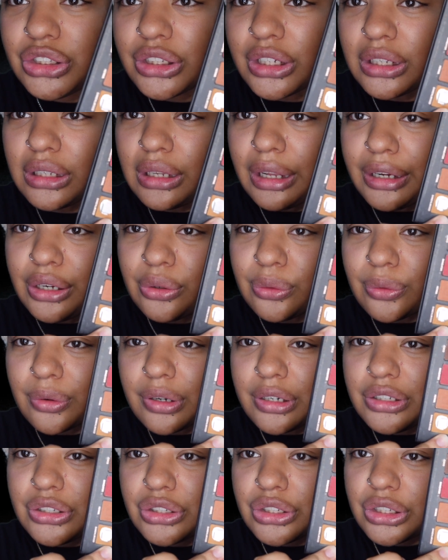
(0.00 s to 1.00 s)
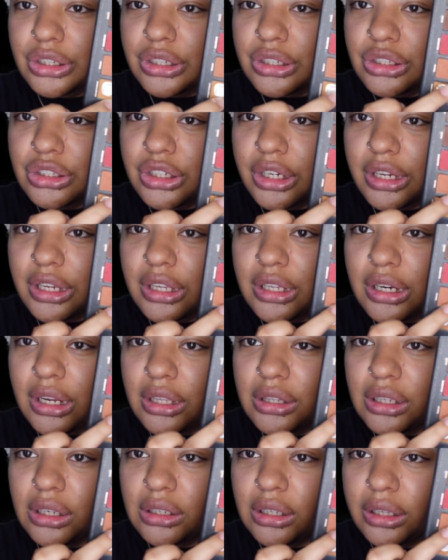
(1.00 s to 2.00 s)
a light orangey shade
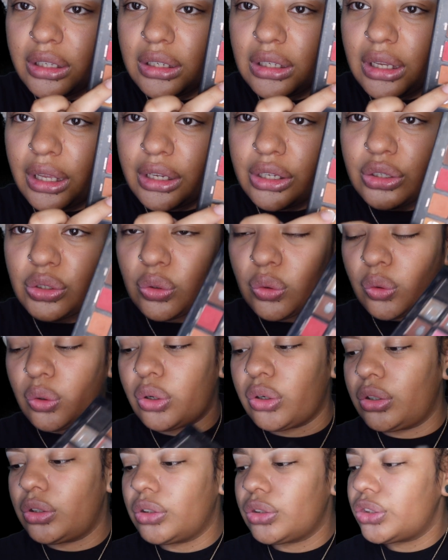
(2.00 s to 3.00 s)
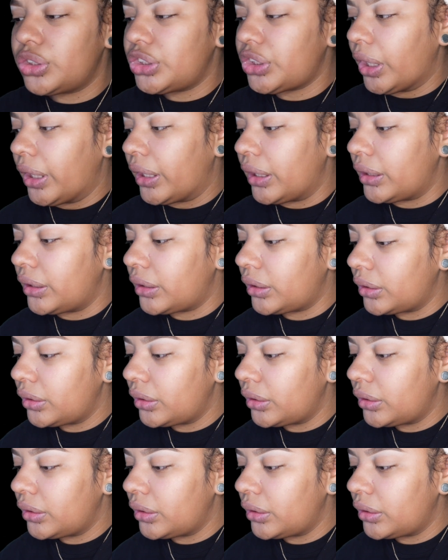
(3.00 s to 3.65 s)
and then like a light coral shade,